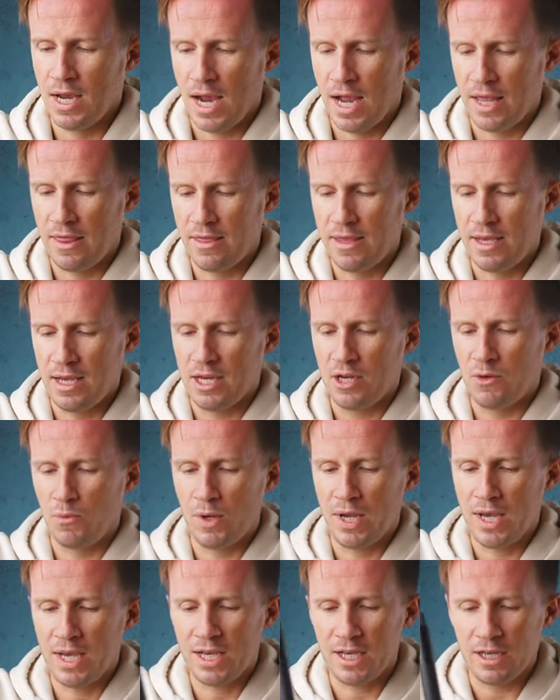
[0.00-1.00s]
and then
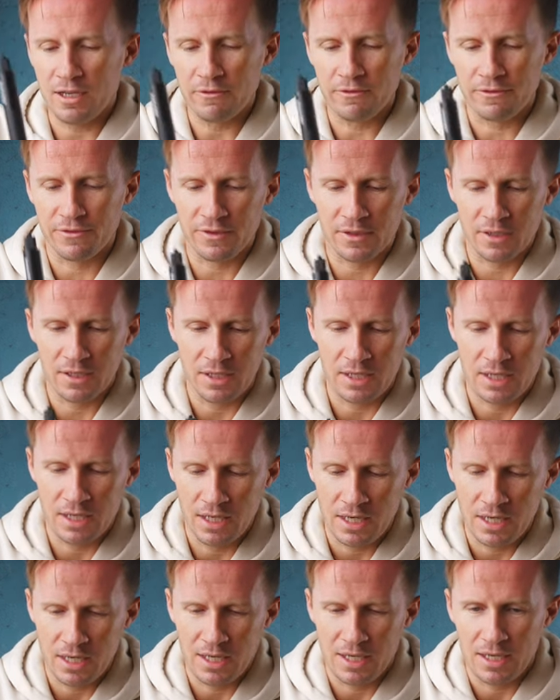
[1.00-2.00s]
we have
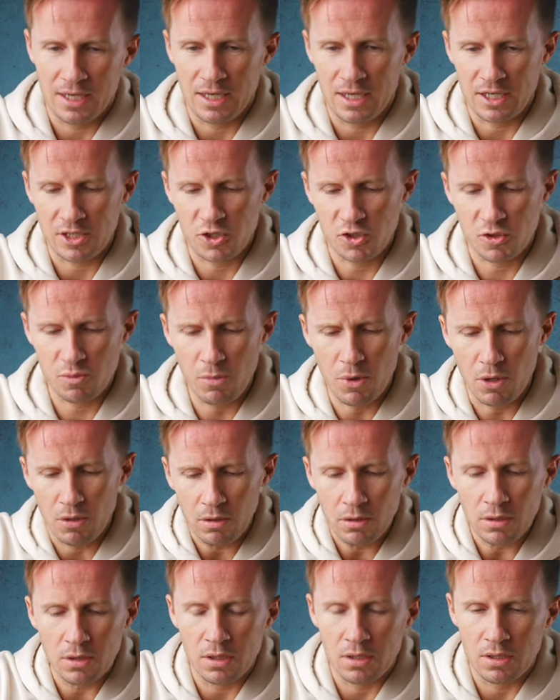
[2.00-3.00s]
a
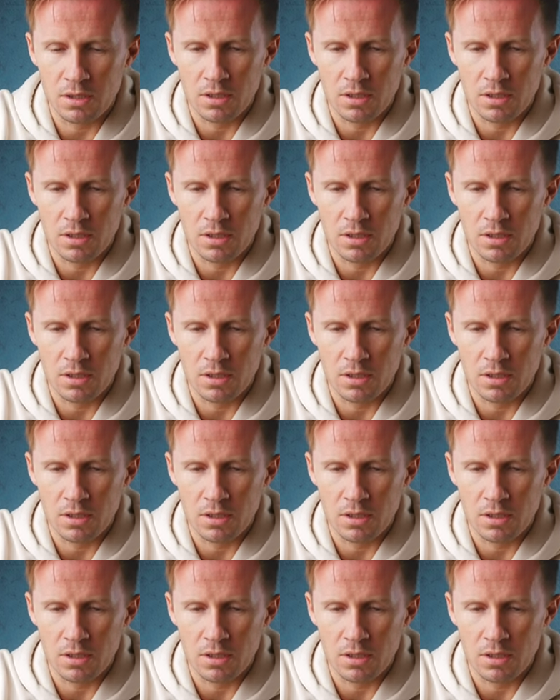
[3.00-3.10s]
small